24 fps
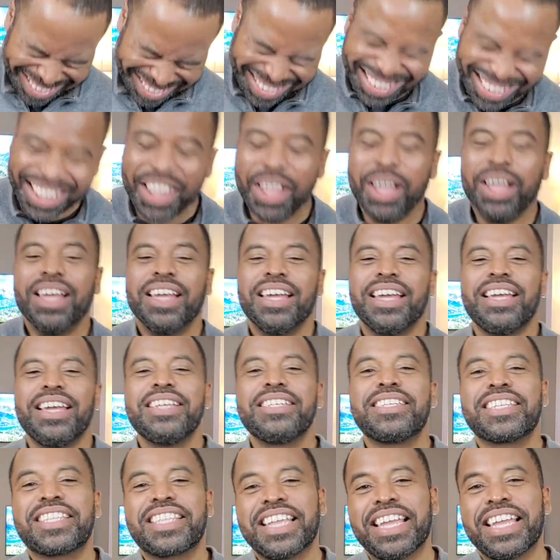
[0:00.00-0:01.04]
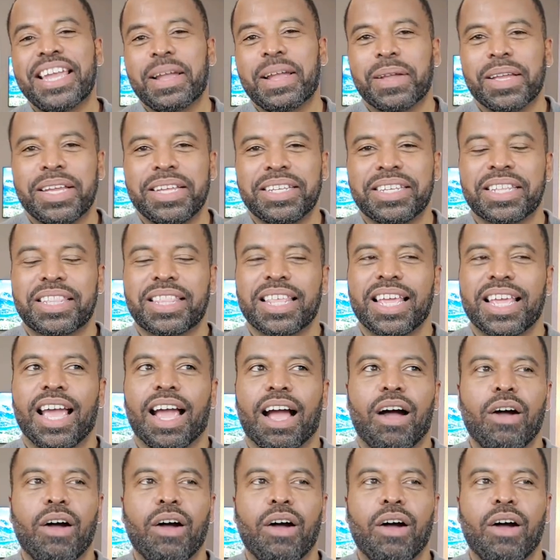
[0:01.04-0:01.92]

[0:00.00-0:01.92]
here's the thing. Here's the thing.